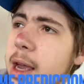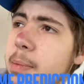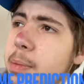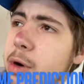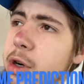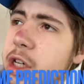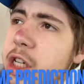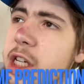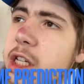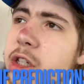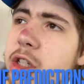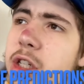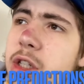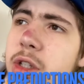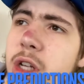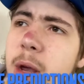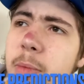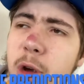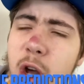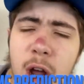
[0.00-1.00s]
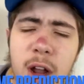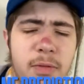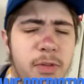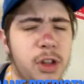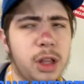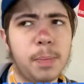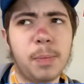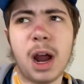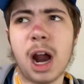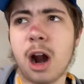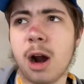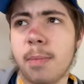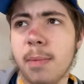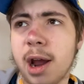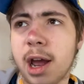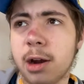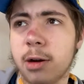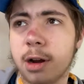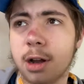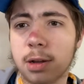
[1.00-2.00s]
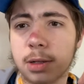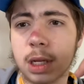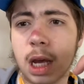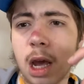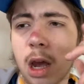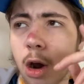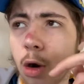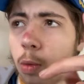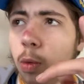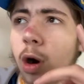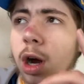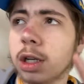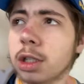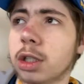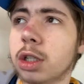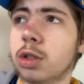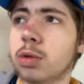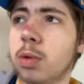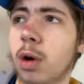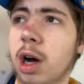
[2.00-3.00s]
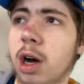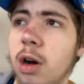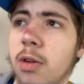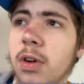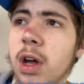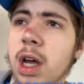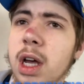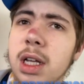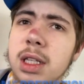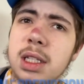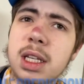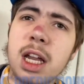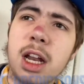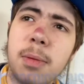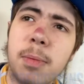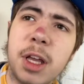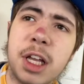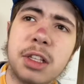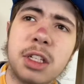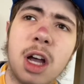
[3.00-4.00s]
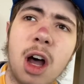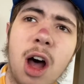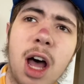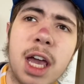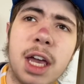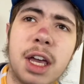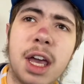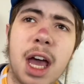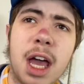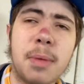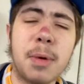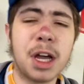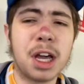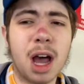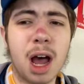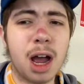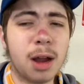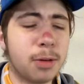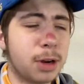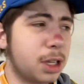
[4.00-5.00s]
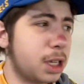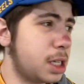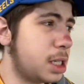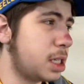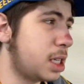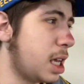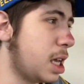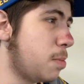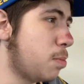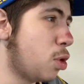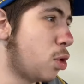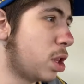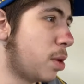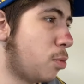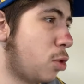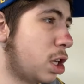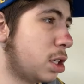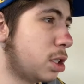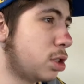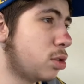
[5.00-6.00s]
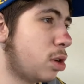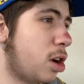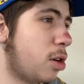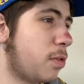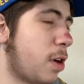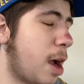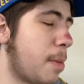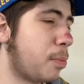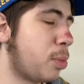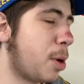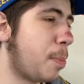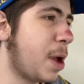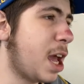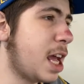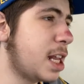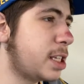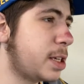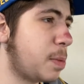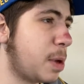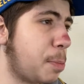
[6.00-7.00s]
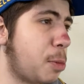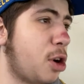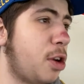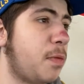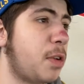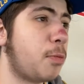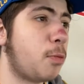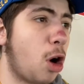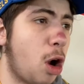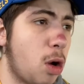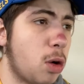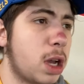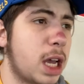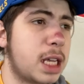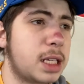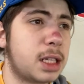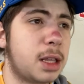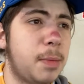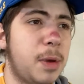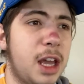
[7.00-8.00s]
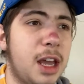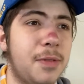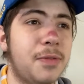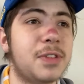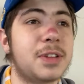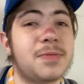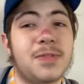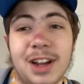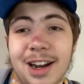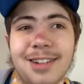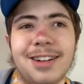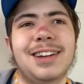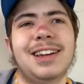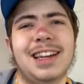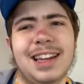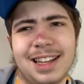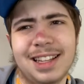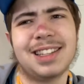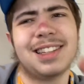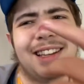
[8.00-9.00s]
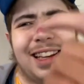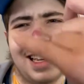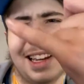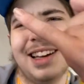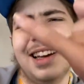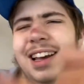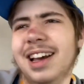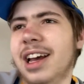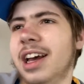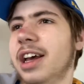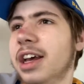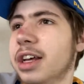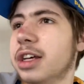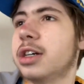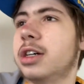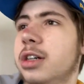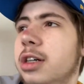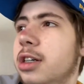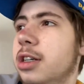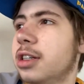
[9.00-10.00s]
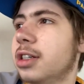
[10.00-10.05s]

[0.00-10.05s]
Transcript: predictions. I'm going for the Parramatta Eels, 1 to 12. It's going to be a tight game. I can't really see more than 1 to 12. I'm prepared to be proven wrong, as the Panthers very easily could